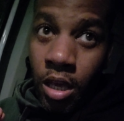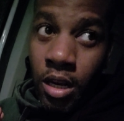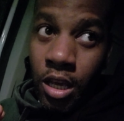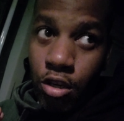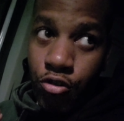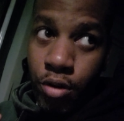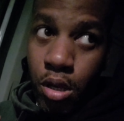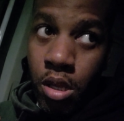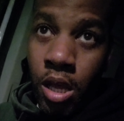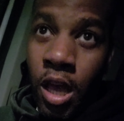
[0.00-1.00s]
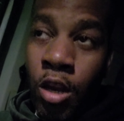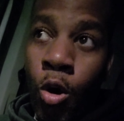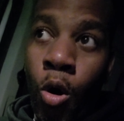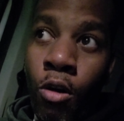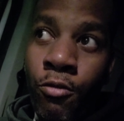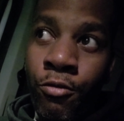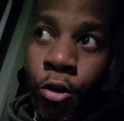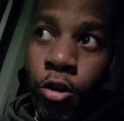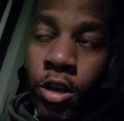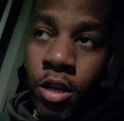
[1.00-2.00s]
and interest and they are
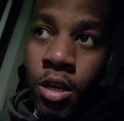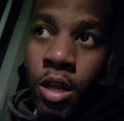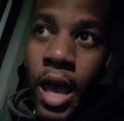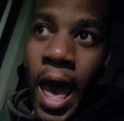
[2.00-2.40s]
working